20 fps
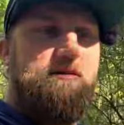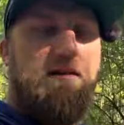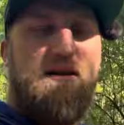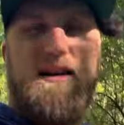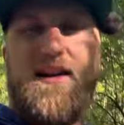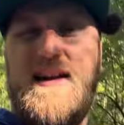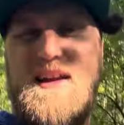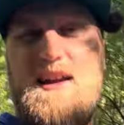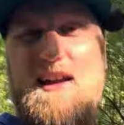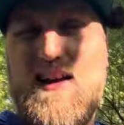I
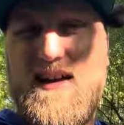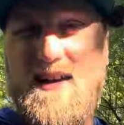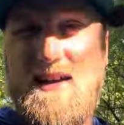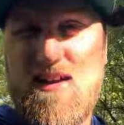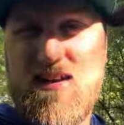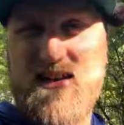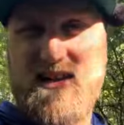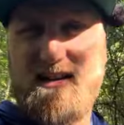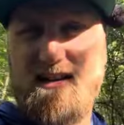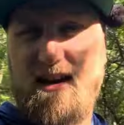
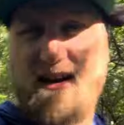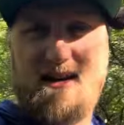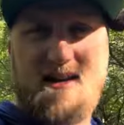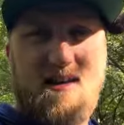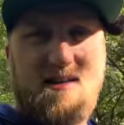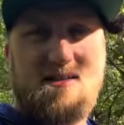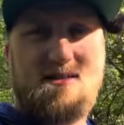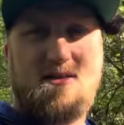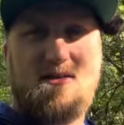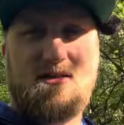
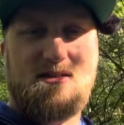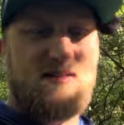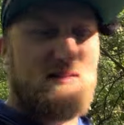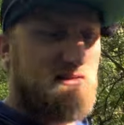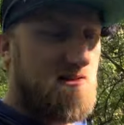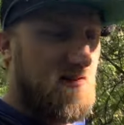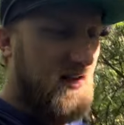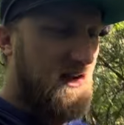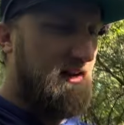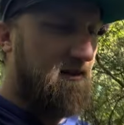guess so. Because
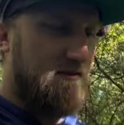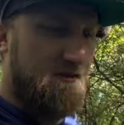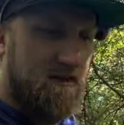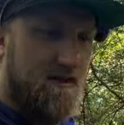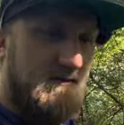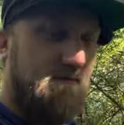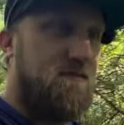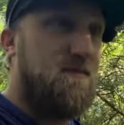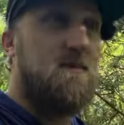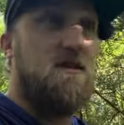I don't know,
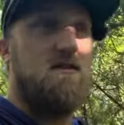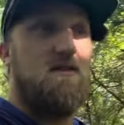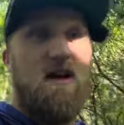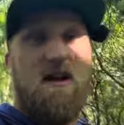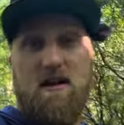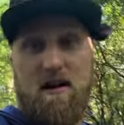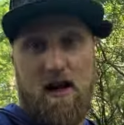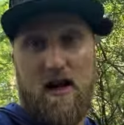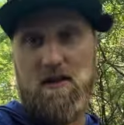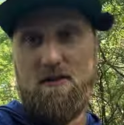dude.
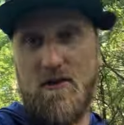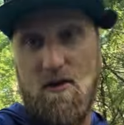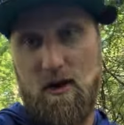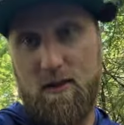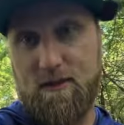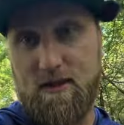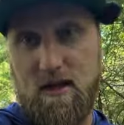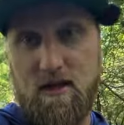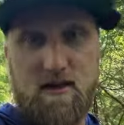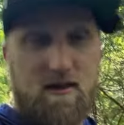I don't know what
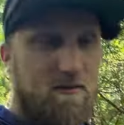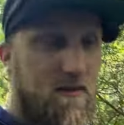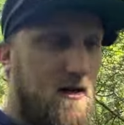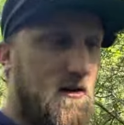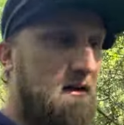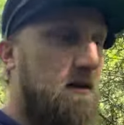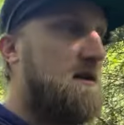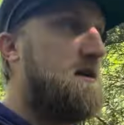I'm talking about.